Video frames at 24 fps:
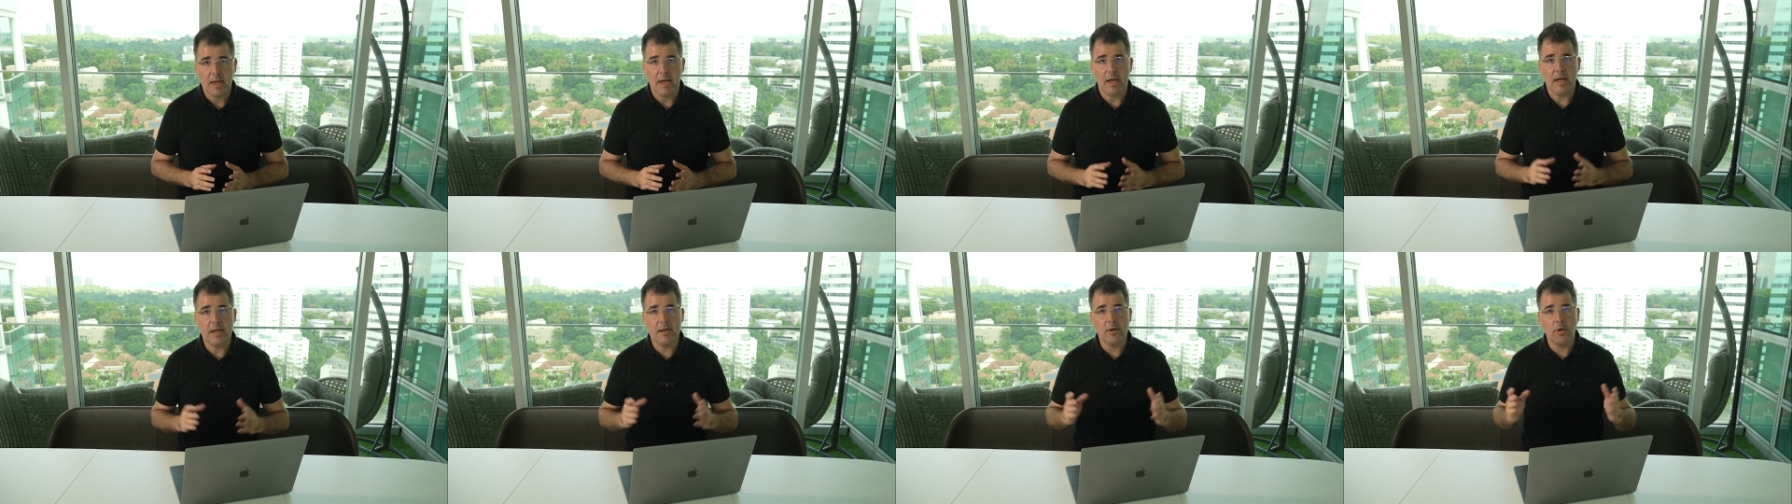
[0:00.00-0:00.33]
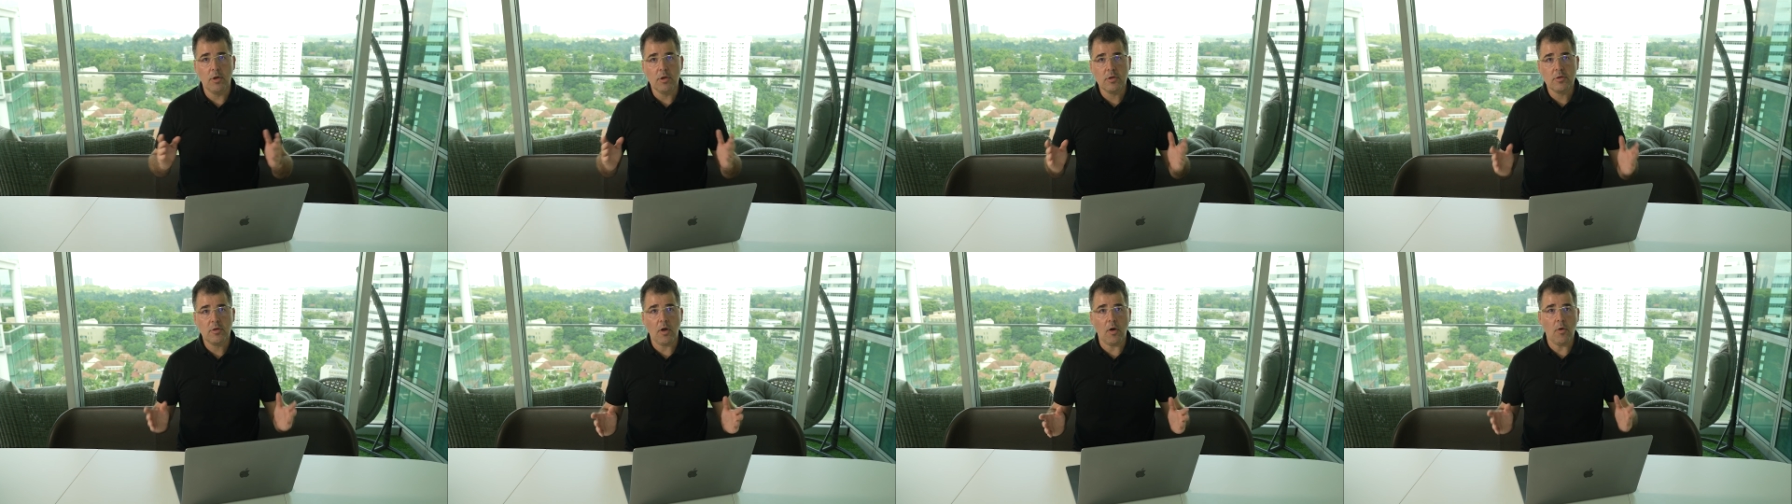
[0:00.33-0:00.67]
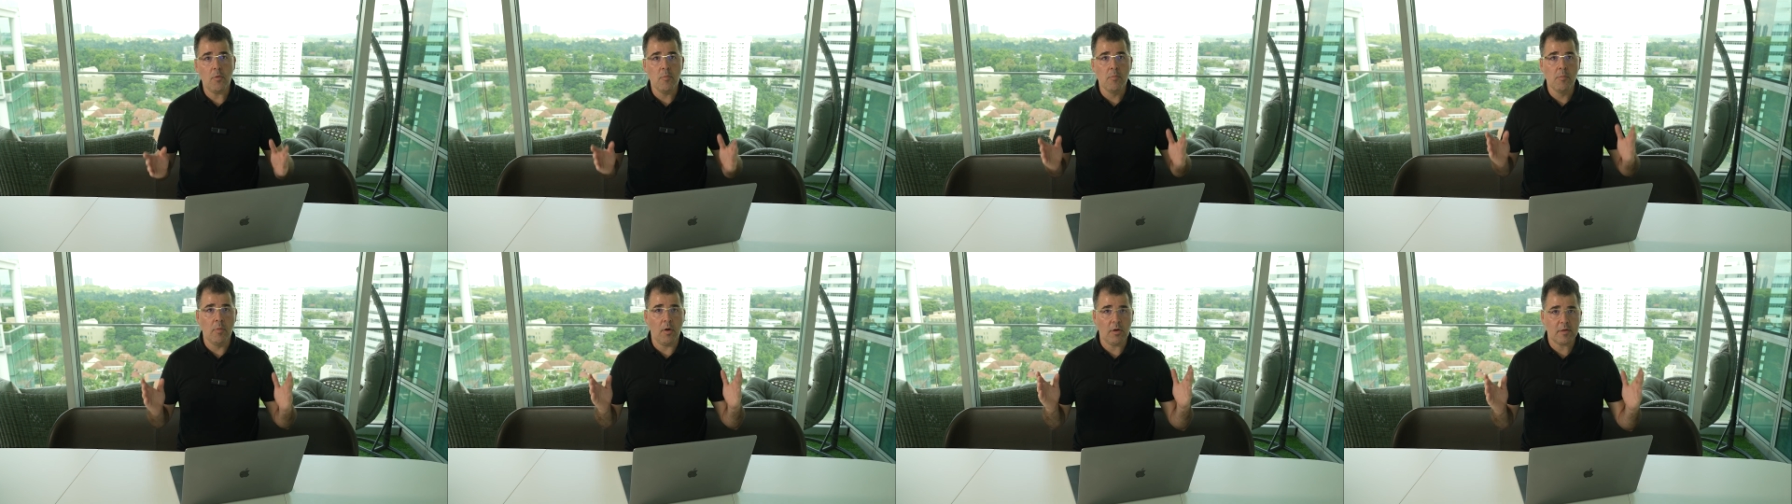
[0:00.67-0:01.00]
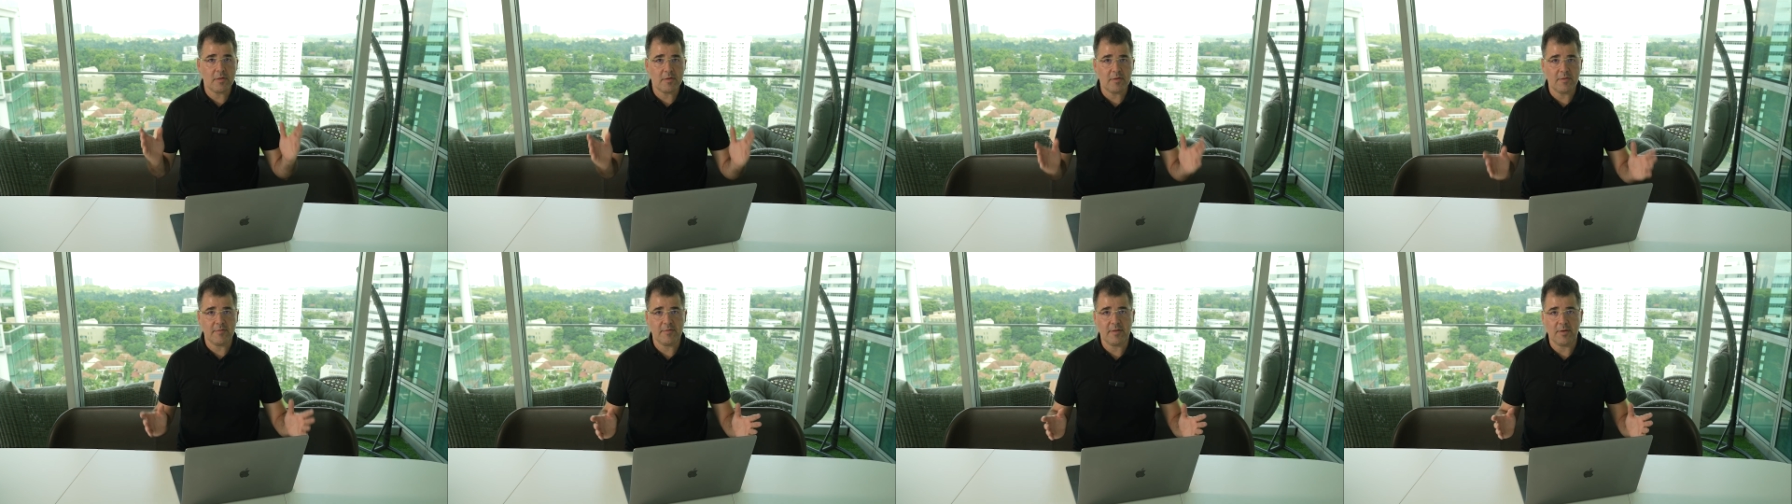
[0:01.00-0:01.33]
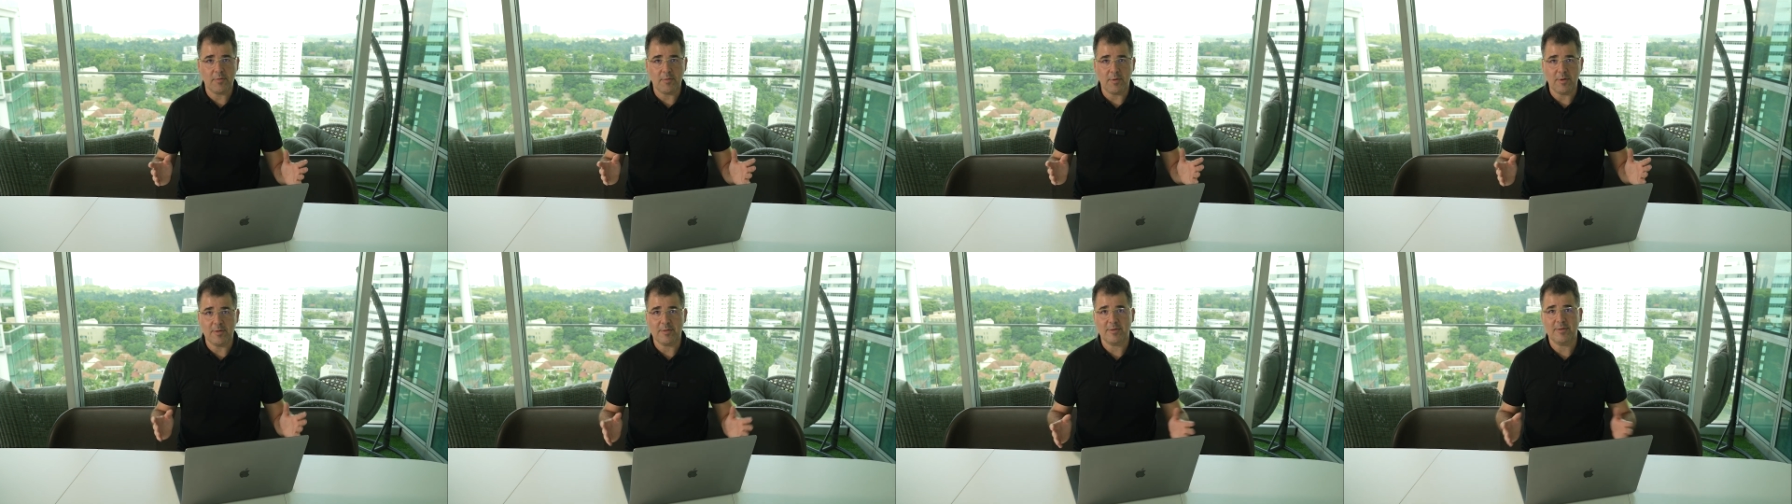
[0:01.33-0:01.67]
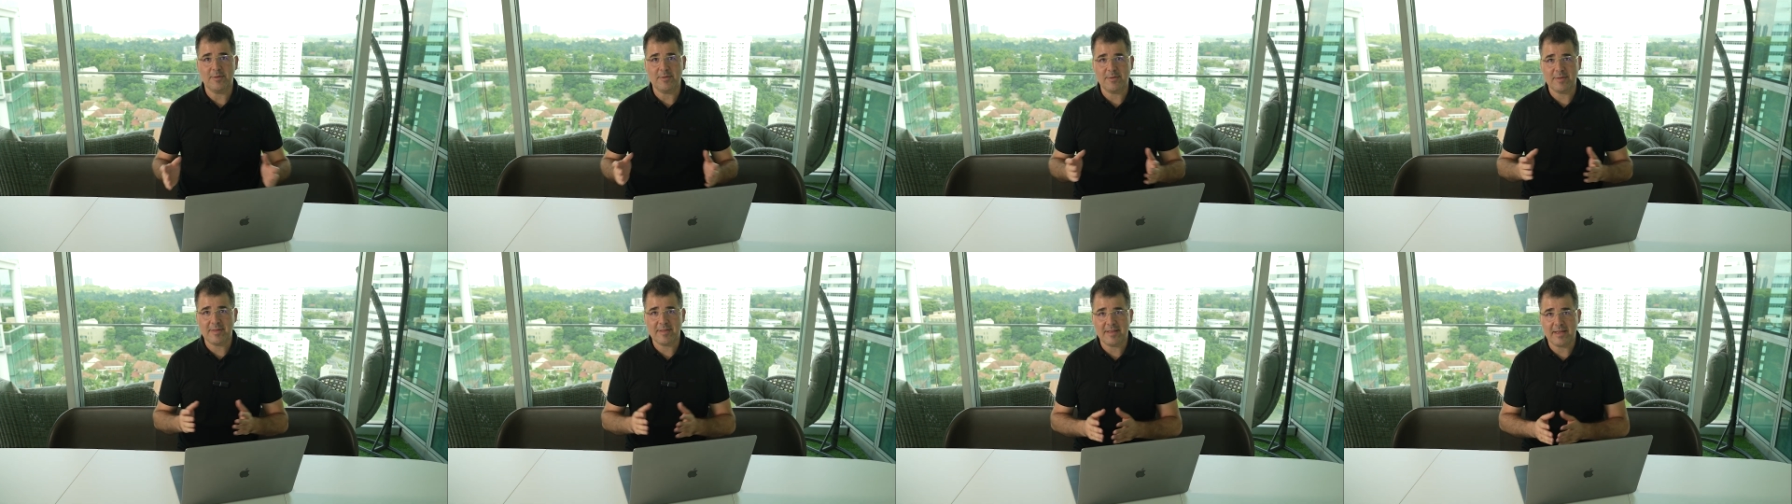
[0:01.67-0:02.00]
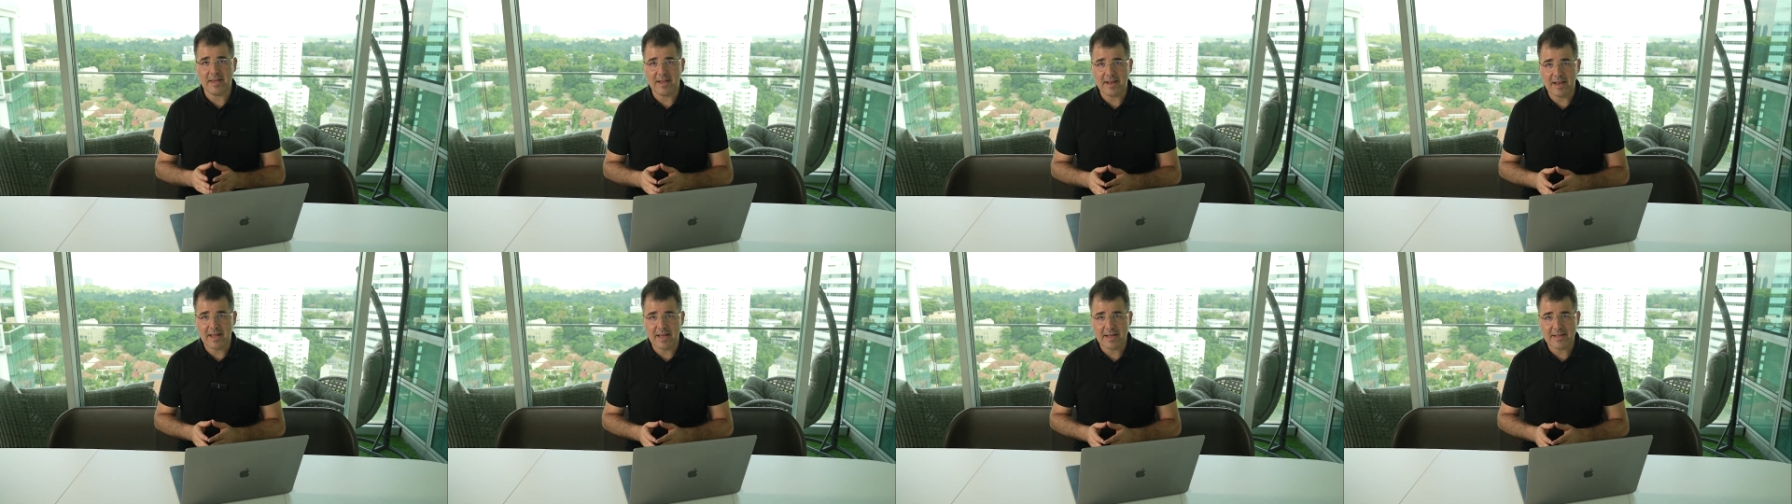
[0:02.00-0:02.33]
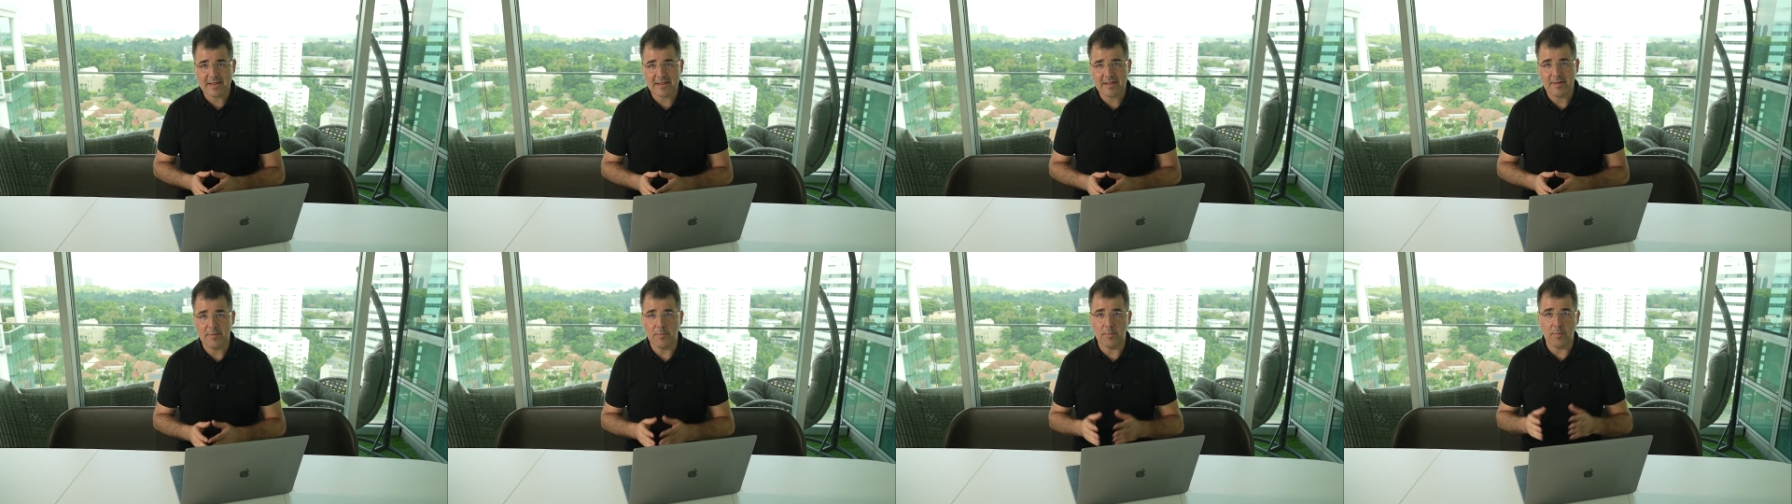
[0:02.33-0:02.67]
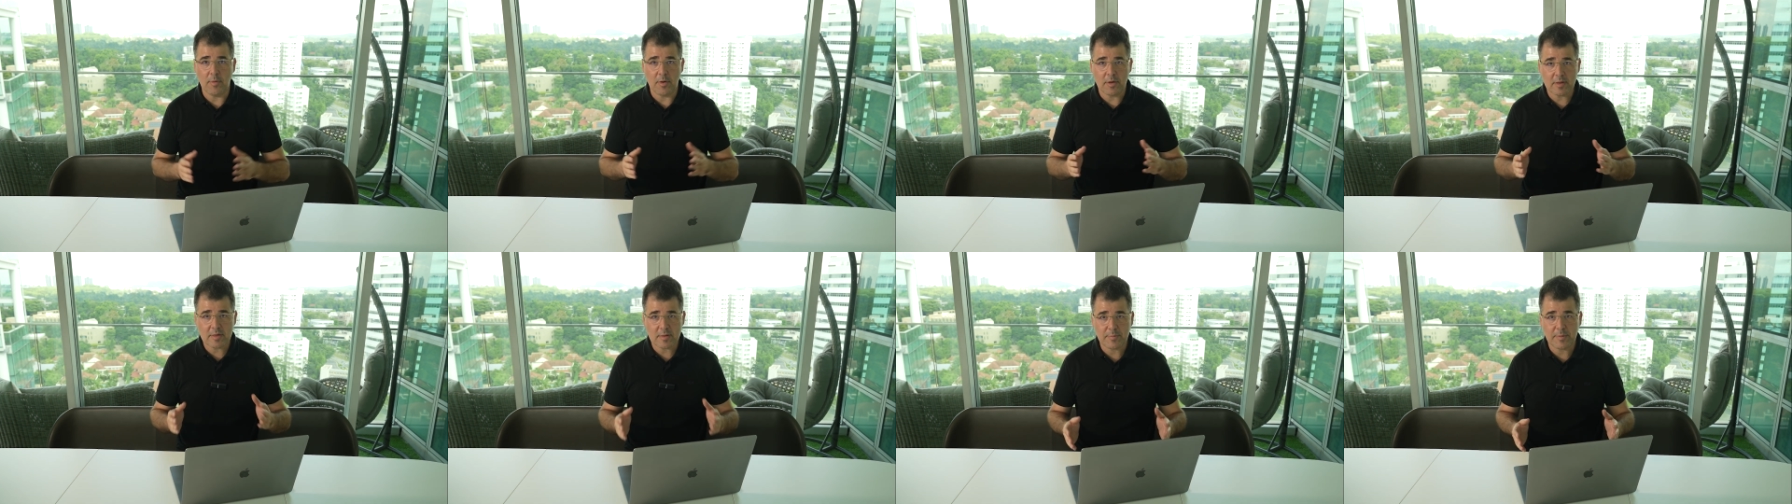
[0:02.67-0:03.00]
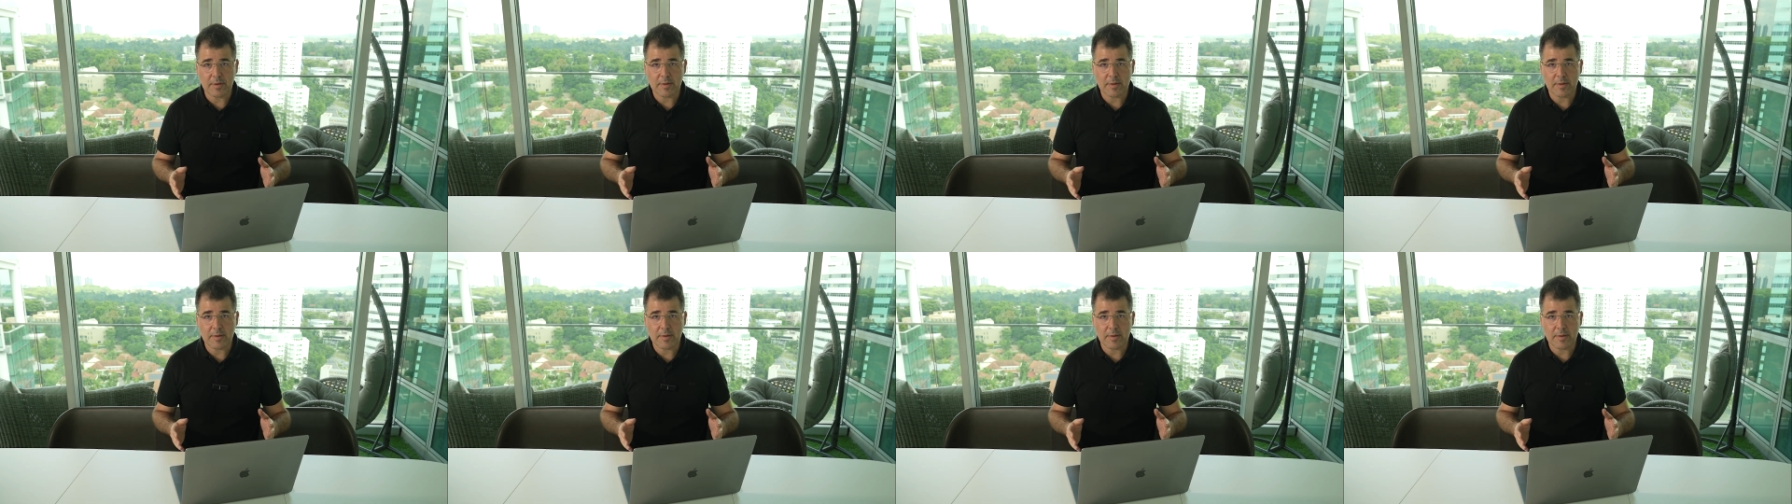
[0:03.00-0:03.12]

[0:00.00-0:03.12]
and although most of the world uses TLS, most